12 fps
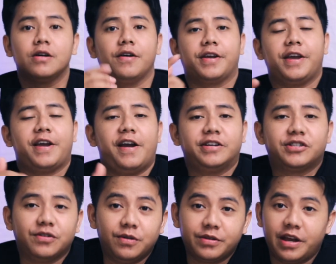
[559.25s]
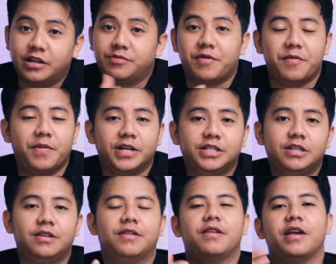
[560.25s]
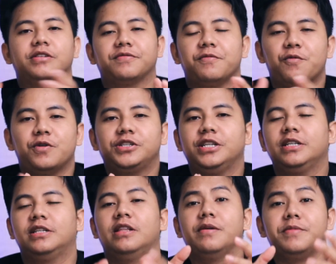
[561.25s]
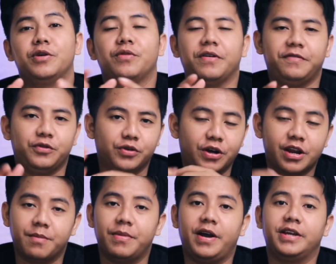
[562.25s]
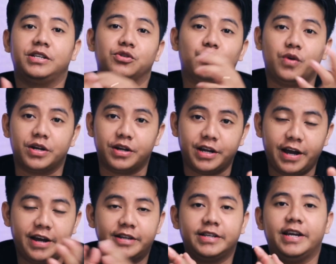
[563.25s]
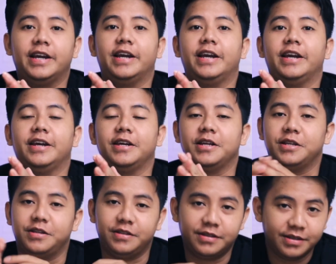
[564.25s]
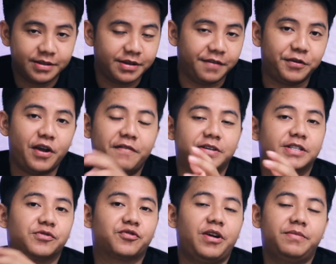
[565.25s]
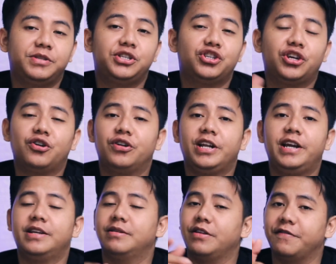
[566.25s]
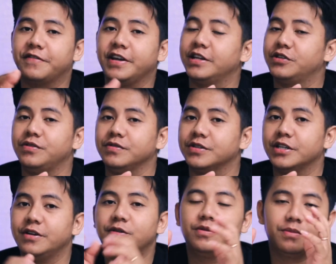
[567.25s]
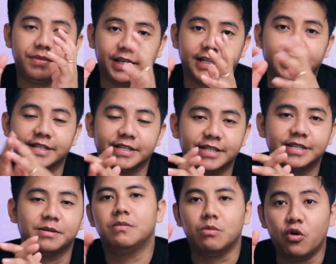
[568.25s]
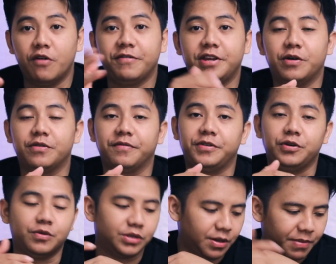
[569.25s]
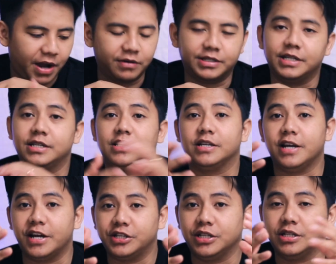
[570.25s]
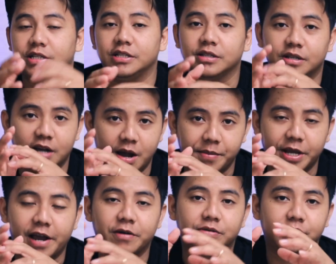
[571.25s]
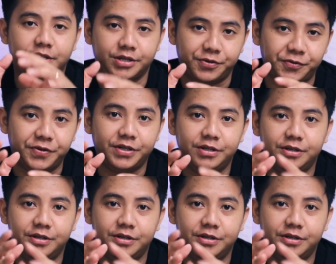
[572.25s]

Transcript: Okay guys, so that's pretty much it. Thanks for watching. Let me know if you're gonna buy this one or not, and if you haven't subscribed this channel yet, don't forget to do so, because more video reviews about this gadget coming out soon.